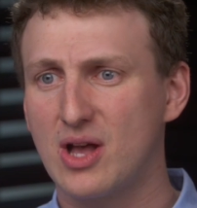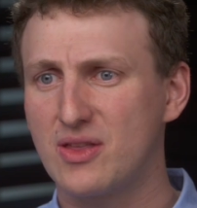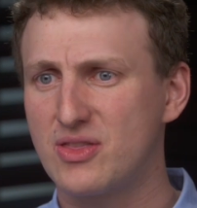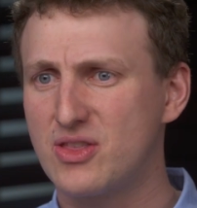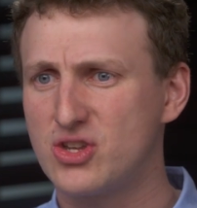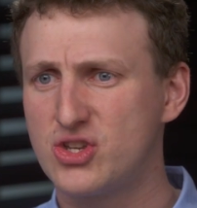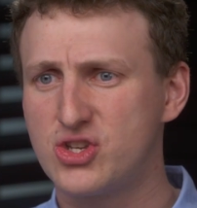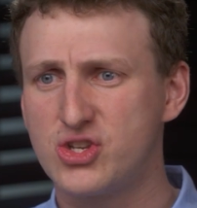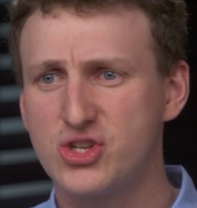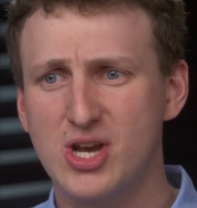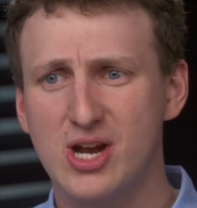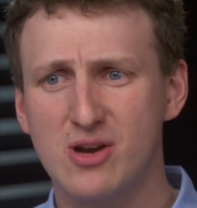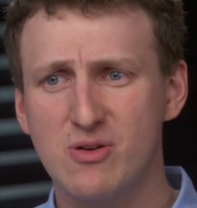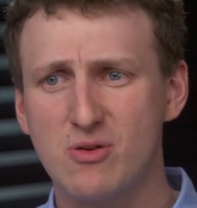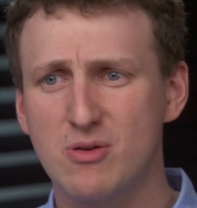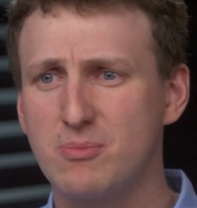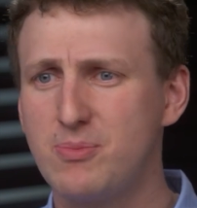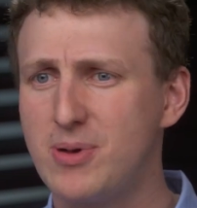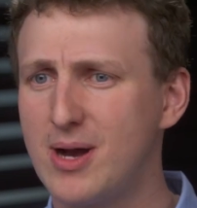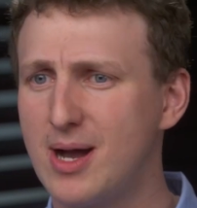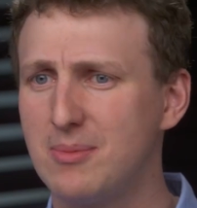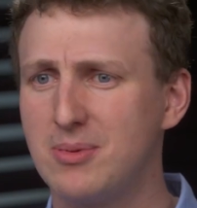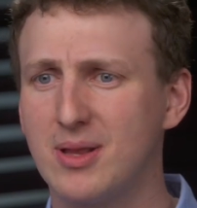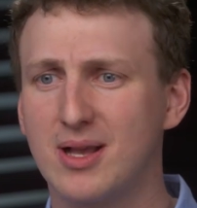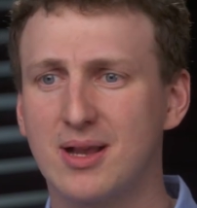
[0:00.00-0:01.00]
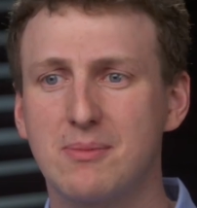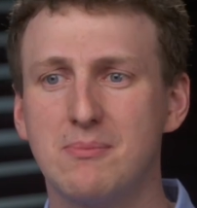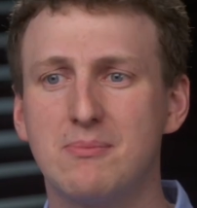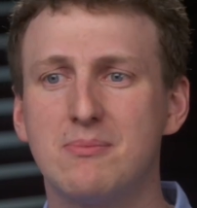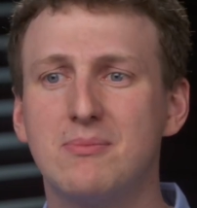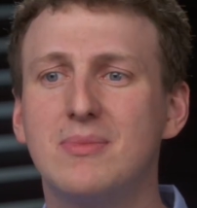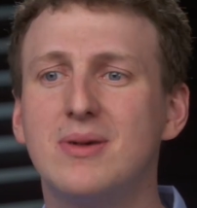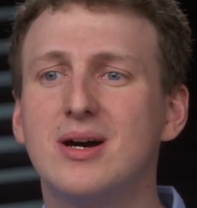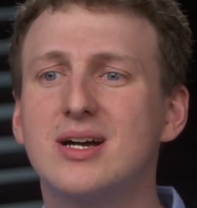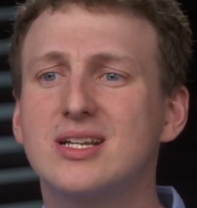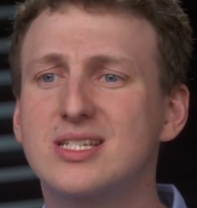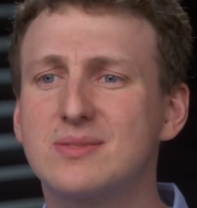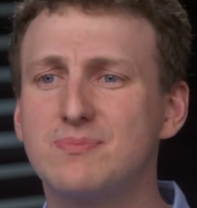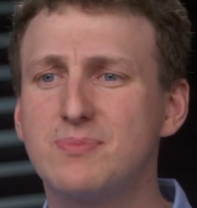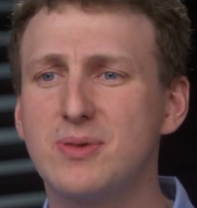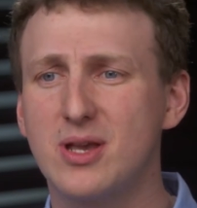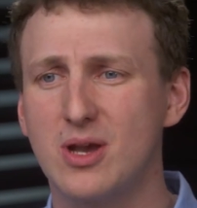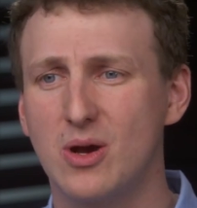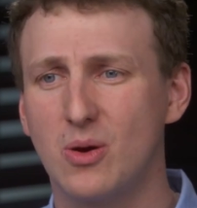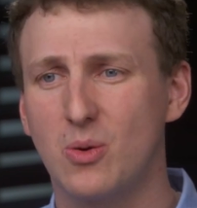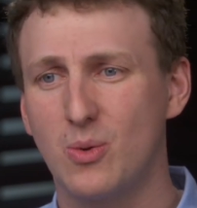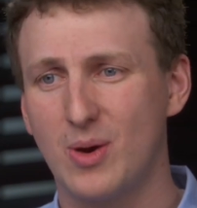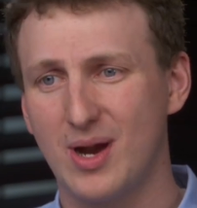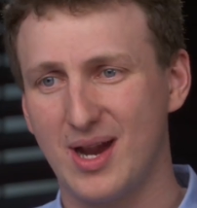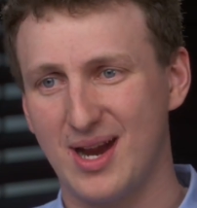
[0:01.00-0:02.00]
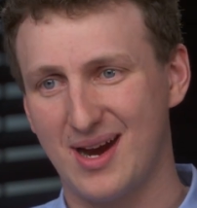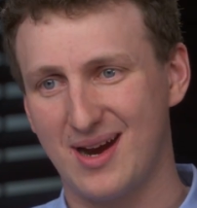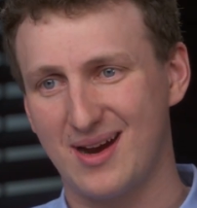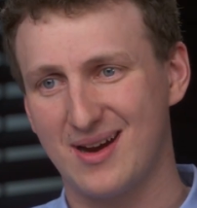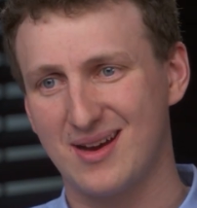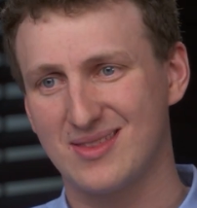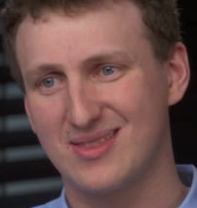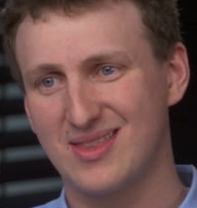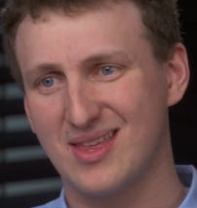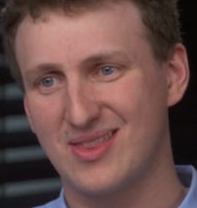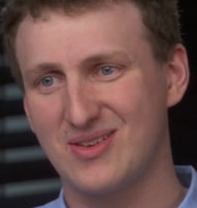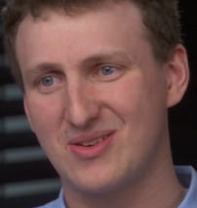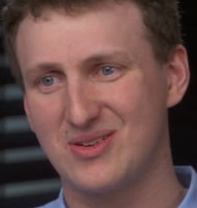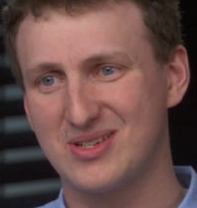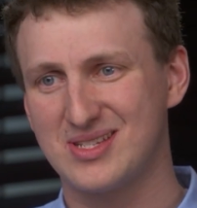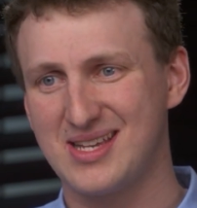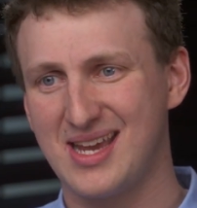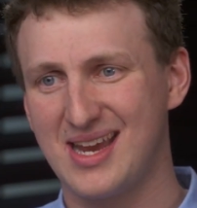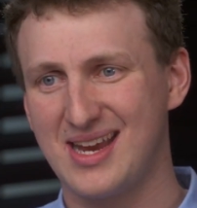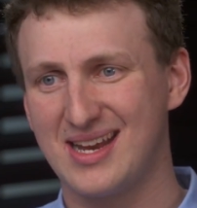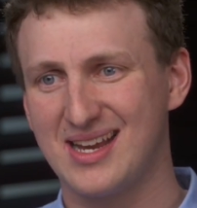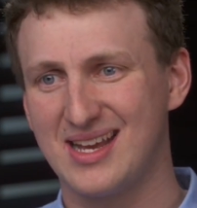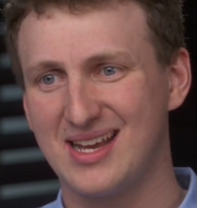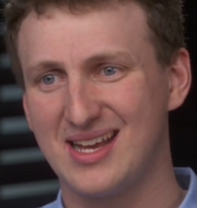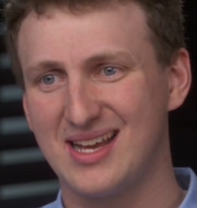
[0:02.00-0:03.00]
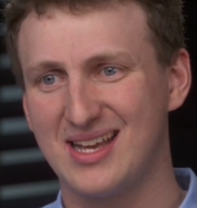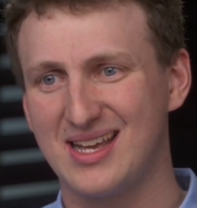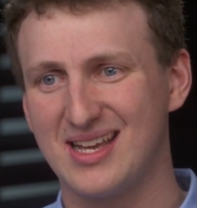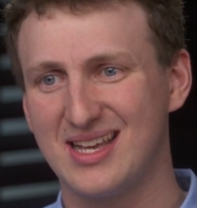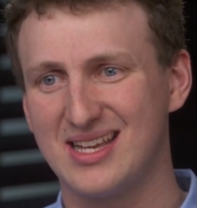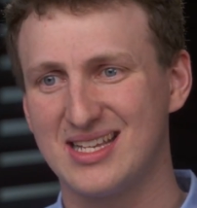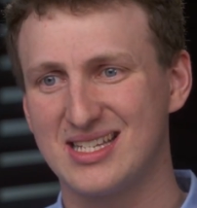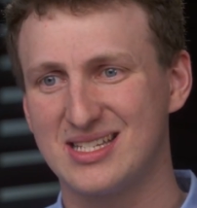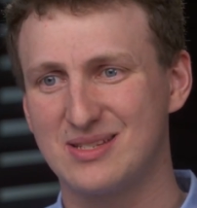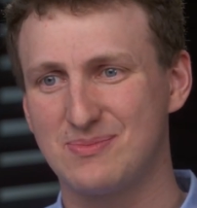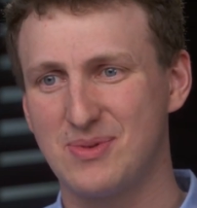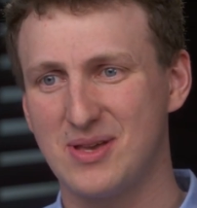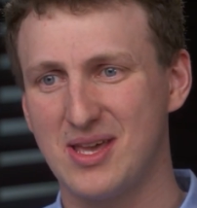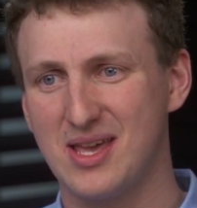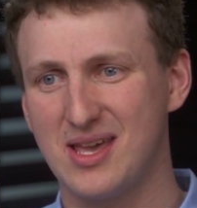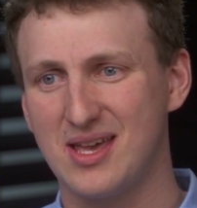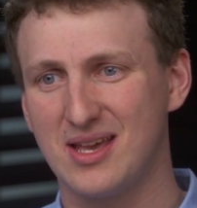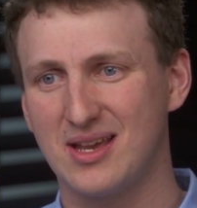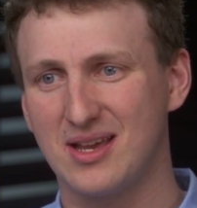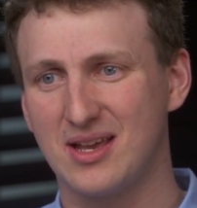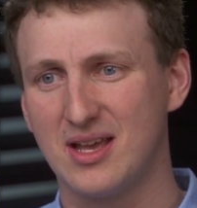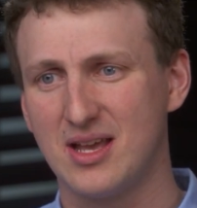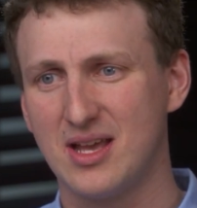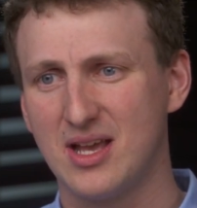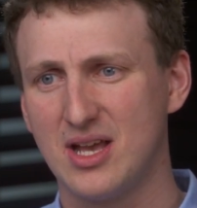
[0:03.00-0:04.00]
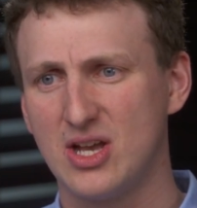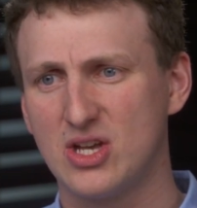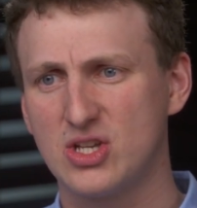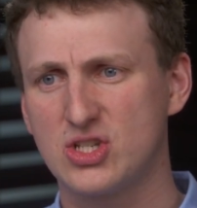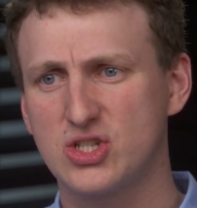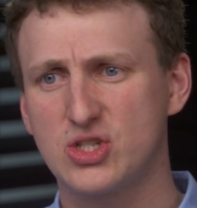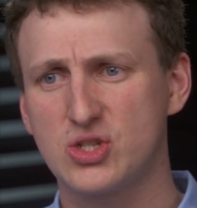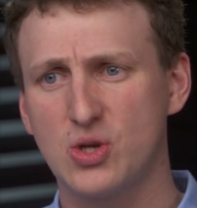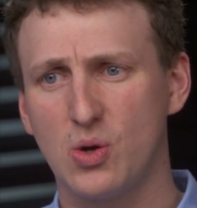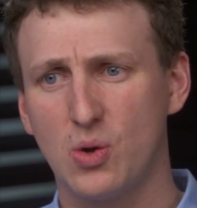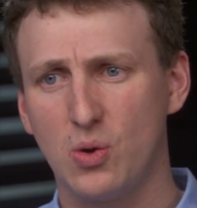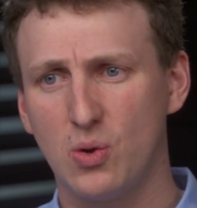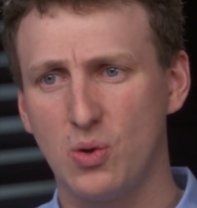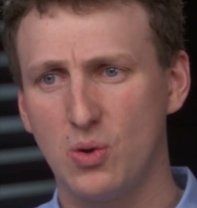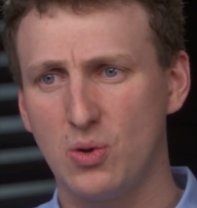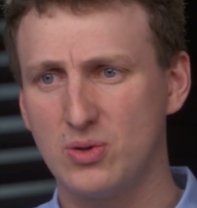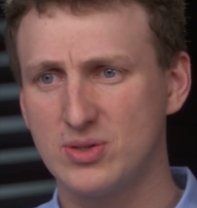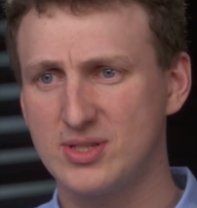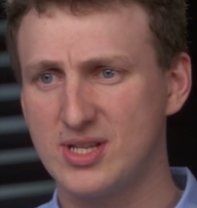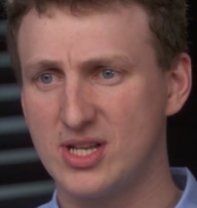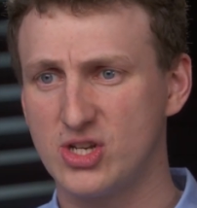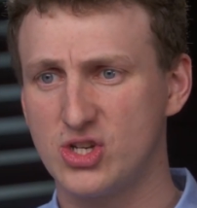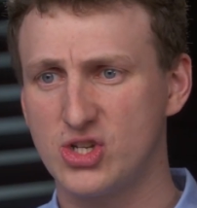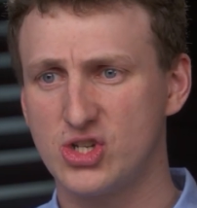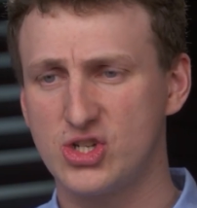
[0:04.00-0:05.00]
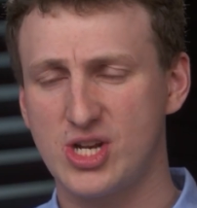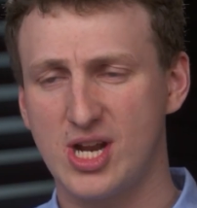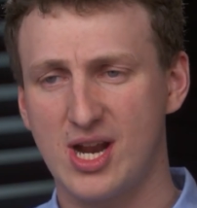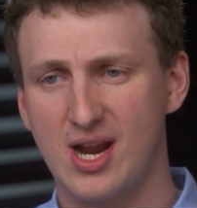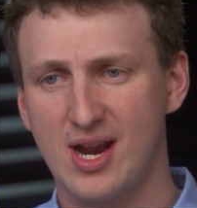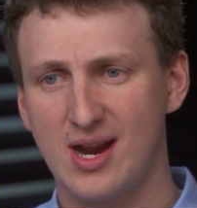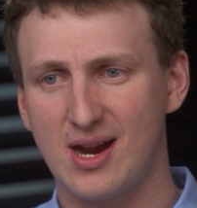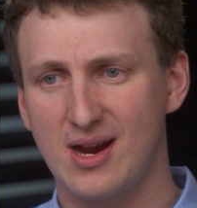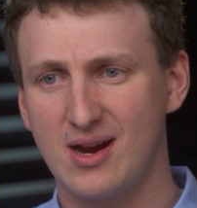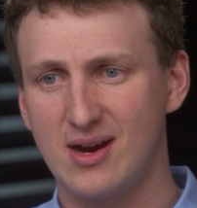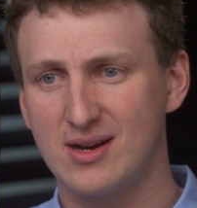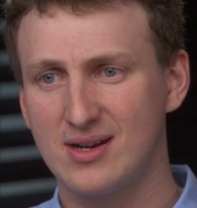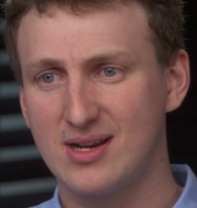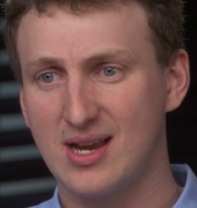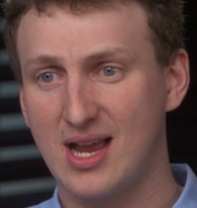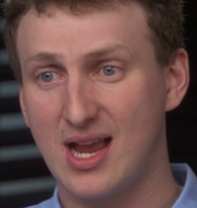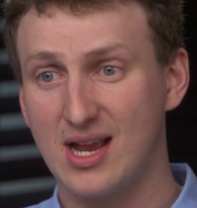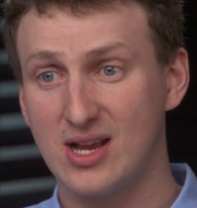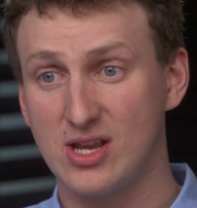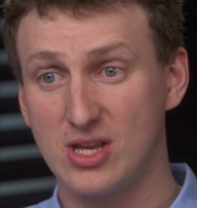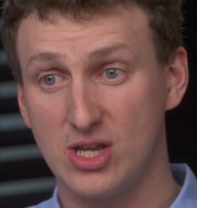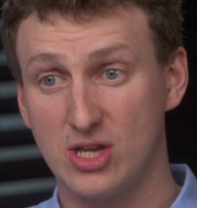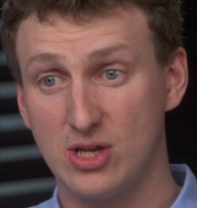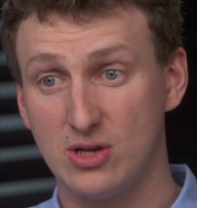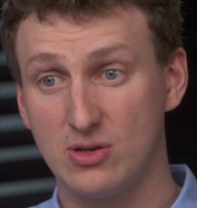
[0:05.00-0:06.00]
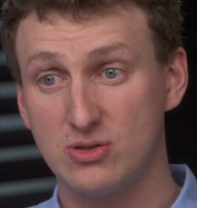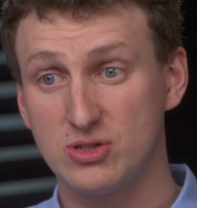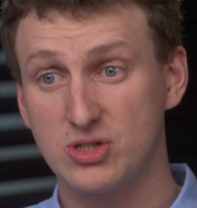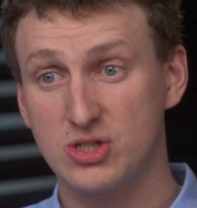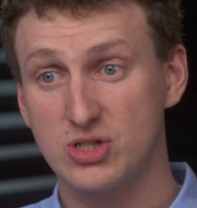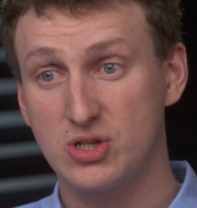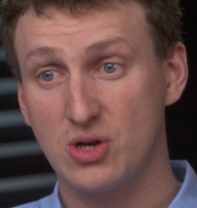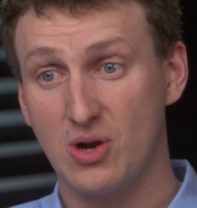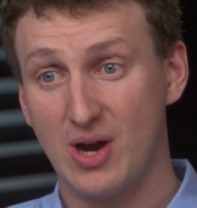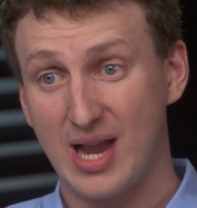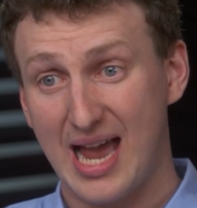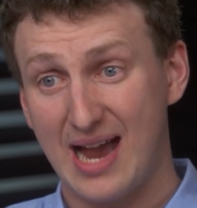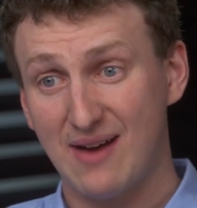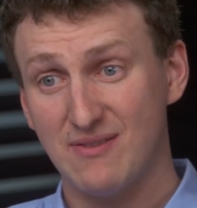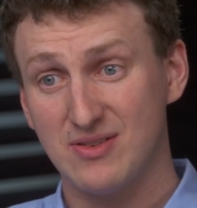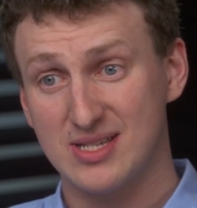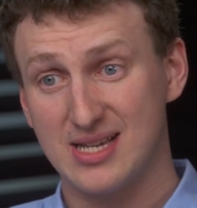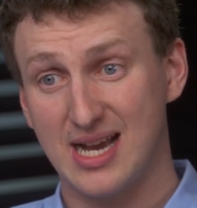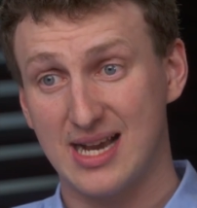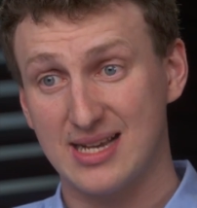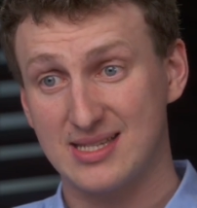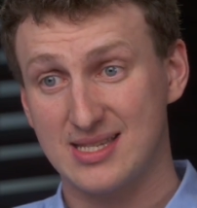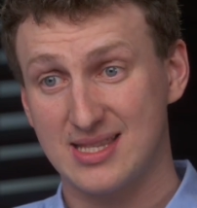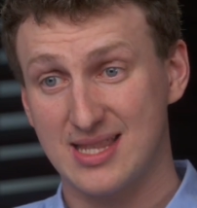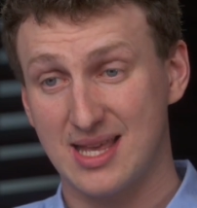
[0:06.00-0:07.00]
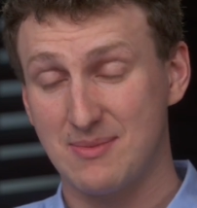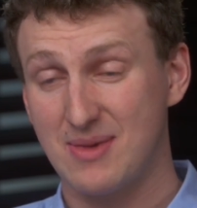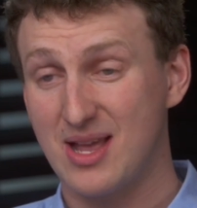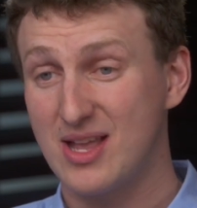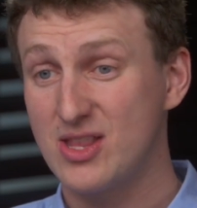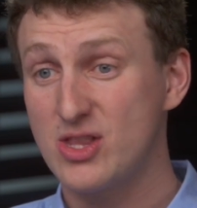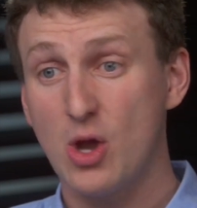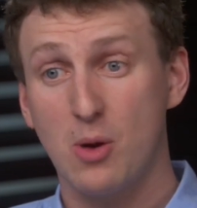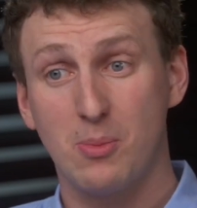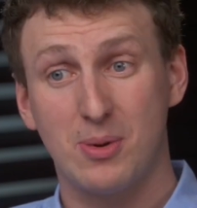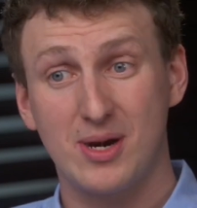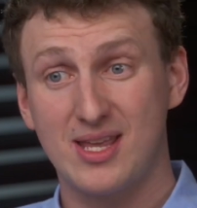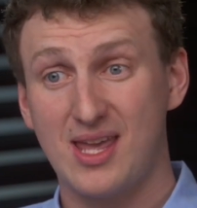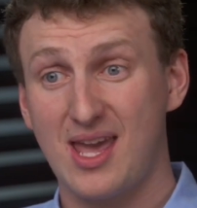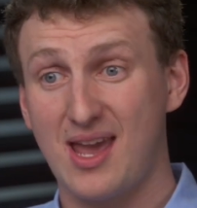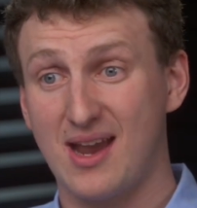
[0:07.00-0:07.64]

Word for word: the general public must be aware that their data is being sold and shared and used to advertise to them, and nobody